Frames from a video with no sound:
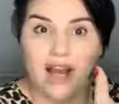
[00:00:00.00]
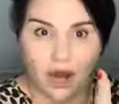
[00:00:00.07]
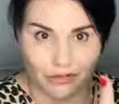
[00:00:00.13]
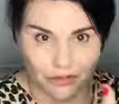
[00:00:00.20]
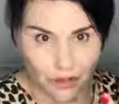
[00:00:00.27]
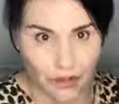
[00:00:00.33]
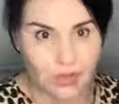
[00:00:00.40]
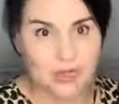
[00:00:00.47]

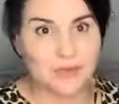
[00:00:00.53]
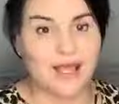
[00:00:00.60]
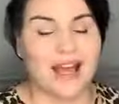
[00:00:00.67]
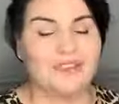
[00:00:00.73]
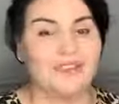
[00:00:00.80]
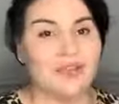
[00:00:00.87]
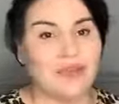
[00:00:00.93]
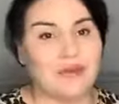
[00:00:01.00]
Of course, we
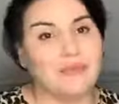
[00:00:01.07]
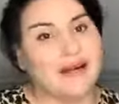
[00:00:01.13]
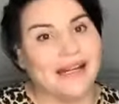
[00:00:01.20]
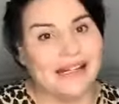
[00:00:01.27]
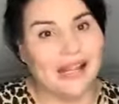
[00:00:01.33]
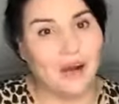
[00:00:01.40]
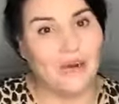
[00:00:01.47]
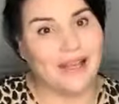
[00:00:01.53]
have a lot of
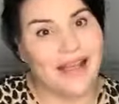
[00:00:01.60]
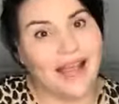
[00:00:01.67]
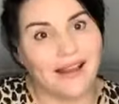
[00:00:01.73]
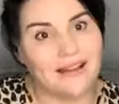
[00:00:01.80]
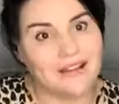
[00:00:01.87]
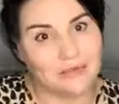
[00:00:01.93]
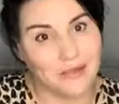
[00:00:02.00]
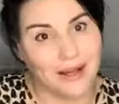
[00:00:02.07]
money going
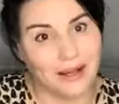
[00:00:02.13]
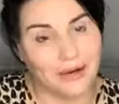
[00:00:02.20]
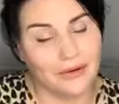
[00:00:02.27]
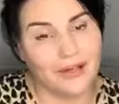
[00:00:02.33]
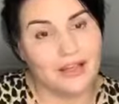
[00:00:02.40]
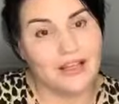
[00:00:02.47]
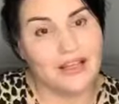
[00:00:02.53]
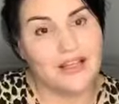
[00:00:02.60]
out as well.
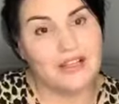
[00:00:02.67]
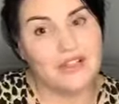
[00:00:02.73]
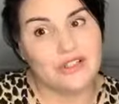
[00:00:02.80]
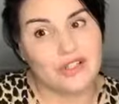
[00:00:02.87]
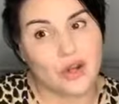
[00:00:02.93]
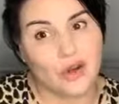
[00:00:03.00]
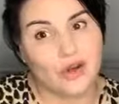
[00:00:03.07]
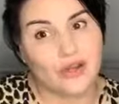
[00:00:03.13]

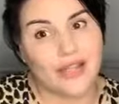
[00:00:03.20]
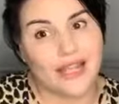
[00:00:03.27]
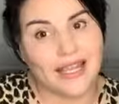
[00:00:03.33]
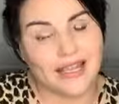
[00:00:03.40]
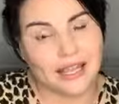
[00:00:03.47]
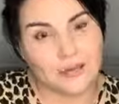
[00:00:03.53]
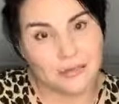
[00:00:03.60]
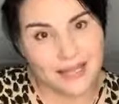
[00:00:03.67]
So
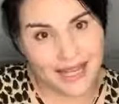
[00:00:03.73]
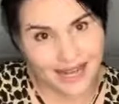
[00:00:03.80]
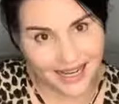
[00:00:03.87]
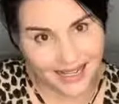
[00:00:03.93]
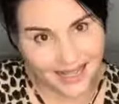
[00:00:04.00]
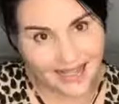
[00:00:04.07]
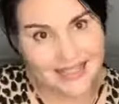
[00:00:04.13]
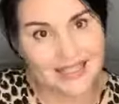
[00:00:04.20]
it can be
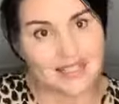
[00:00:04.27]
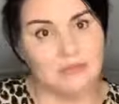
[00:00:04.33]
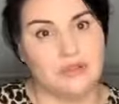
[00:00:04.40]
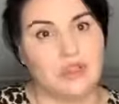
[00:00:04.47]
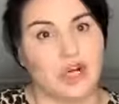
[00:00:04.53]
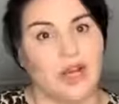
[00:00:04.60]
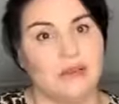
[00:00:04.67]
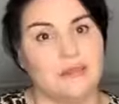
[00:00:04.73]
hard
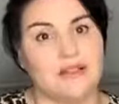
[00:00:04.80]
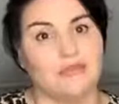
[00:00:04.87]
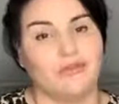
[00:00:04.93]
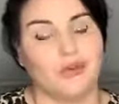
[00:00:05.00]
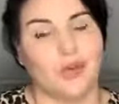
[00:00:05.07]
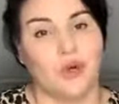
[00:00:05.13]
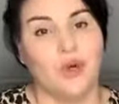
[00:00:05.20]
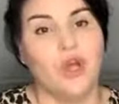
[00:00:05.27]
sometimes
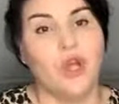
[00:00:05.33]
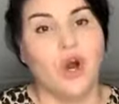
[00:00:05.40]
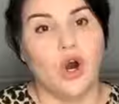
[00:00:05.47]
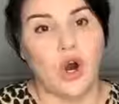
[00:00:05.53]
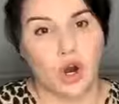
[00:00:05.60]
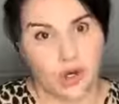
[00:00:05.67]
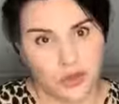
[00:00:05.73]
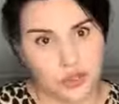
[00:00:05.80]
for
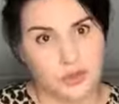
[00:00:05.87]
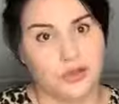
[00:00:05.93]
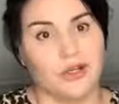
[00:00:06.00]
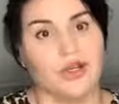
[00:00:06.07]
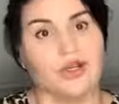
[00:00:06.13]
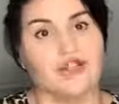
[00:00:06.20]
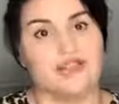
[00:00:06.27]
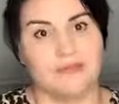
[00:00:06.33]

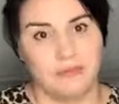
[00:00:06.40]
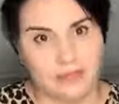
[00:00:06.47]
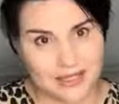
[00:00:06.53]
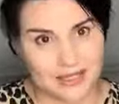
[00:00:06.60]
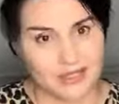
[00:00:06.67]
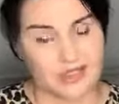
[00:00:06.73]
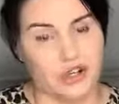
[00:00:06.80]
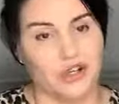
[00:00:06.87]
entrepreneurs and
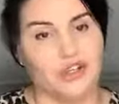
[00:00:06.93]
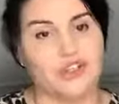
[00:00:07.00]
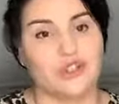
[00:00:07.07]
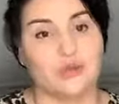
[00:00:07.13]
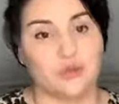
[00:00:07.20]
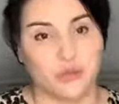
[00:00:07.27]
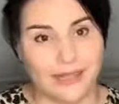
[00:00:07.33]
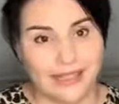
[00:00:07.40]
business owners
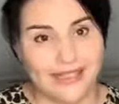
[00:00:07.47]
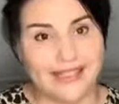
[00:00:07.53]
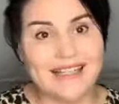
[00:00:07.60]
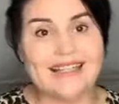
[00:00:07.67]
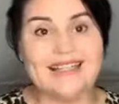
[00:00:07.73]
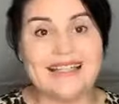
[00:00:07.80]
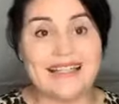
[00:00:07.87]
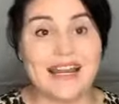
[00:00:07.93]
to really
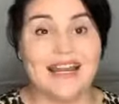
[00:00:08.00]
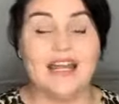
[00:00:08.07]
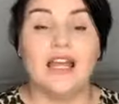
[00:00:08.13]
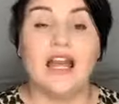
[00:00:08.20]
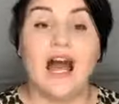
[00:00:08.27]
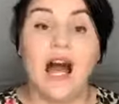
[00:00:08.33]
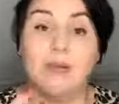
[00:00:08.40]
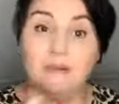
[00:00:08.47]
set
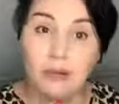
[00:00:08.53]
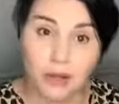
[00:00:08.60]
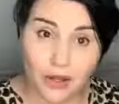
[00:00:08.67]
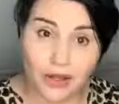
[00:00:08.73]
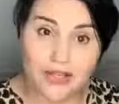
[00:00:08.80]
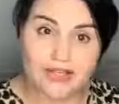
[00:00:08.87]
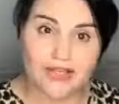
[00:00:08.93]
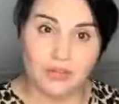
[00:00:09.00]
a
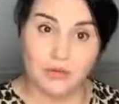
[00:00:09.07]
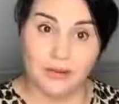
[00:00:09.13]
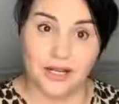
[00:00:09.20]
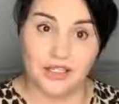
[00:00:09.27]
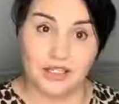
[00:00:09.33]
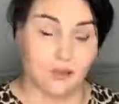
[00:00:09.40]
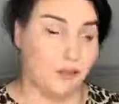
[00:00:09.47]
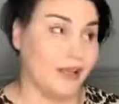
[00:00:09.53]
personal budget.